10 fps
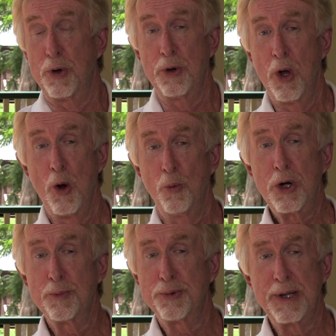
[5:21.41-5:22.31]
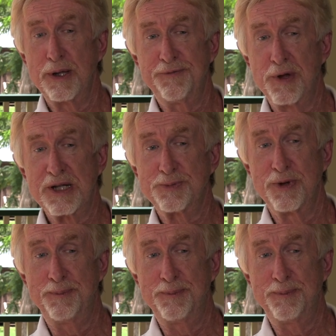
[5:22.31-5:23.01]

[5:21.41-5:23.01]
but we're completely flexible.